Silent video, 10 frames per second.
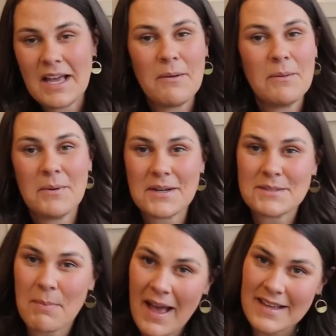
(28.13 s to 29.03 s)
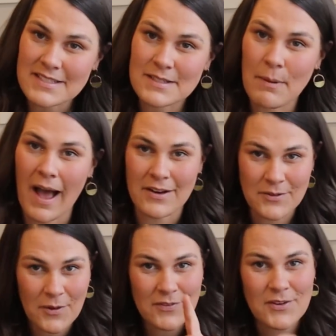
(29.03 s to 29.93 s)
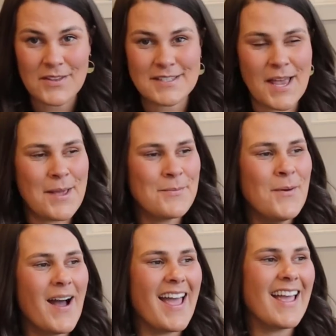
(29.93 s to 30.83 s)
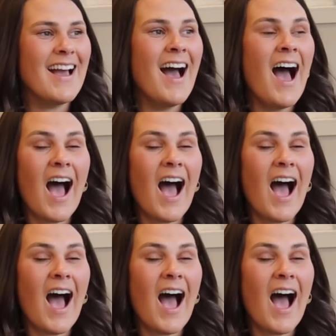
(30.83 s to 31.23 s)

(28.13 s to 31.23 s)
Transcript: how it works best. I don't know if you're the same way.